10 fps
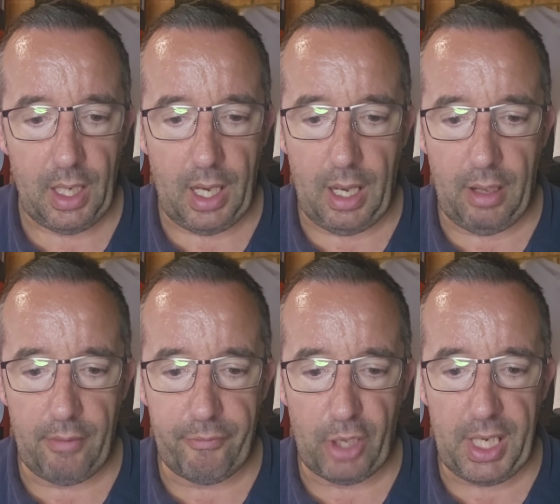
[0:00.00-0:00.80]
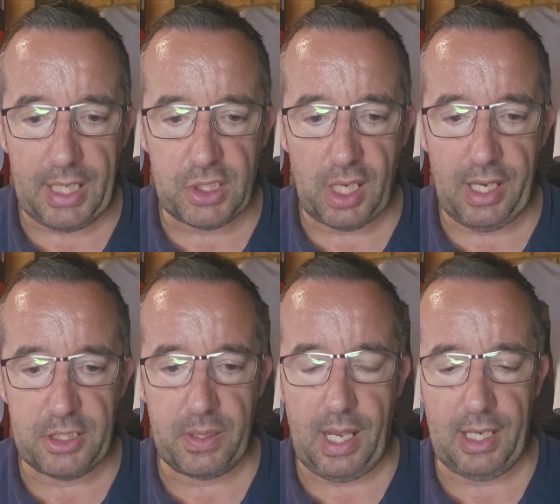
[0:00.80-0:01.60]
Uh, financial
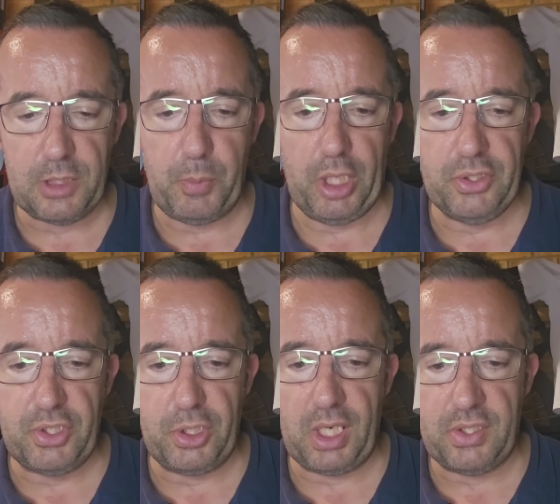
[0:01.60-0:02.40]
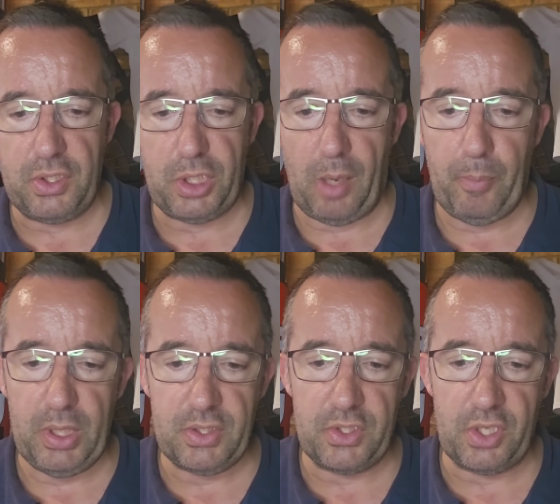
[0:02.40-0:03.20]
experts suggest the
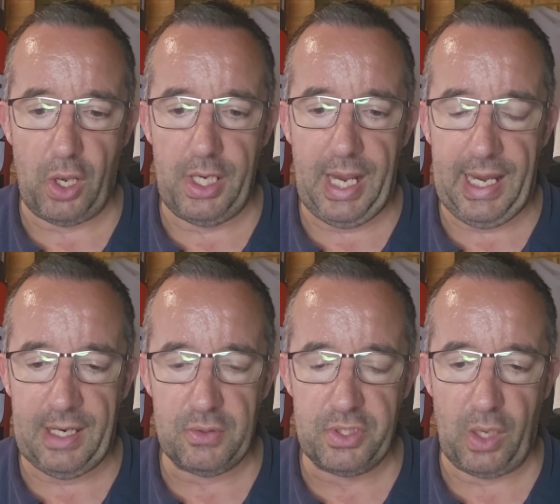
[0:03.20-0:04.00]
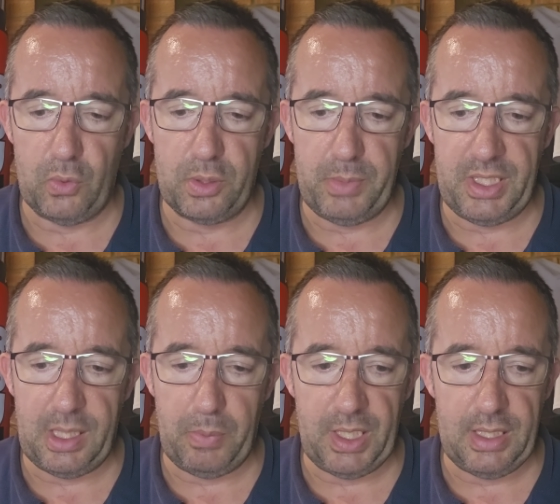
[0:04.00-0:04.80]
jump is a sign that households have been
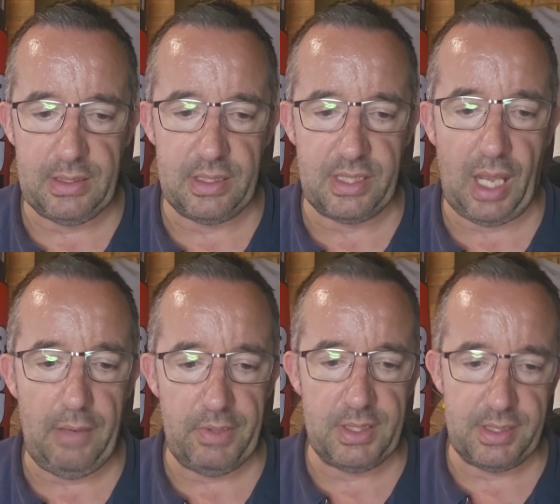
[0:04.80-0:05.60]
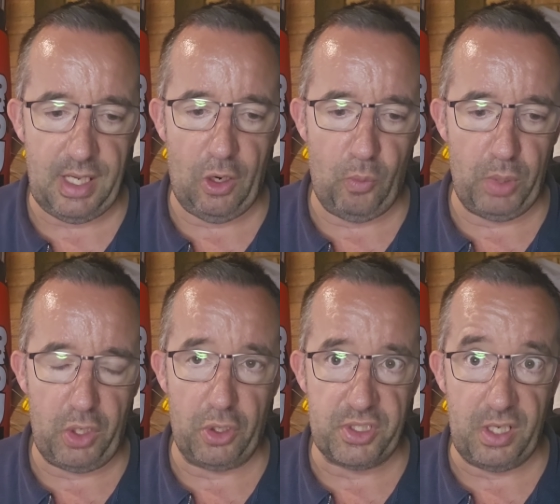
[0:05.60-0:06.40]
dipping into savings to help
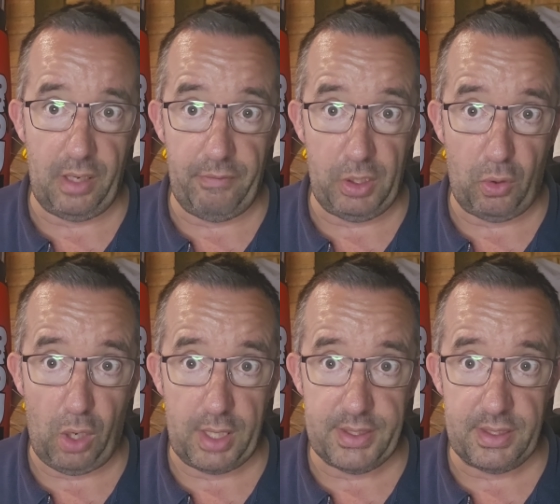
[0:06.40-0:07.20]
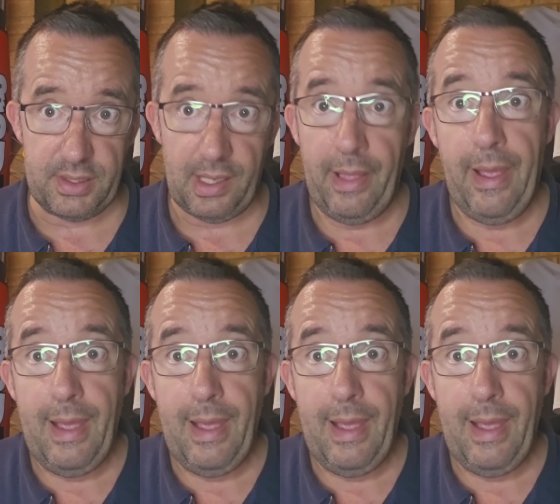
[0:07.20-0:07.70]
with cost of living crisis.